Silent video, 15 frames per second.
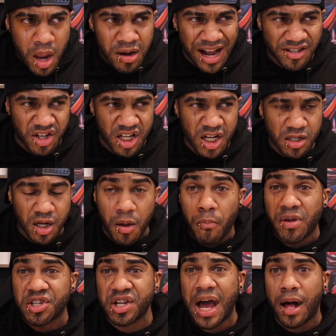not tequila,
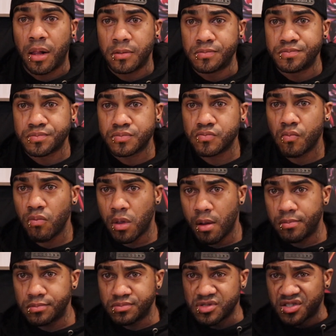mezcal.
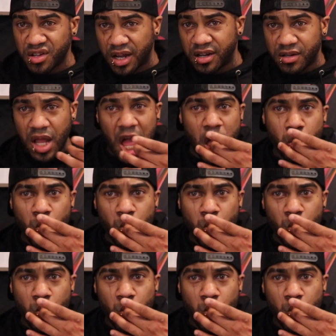It's like a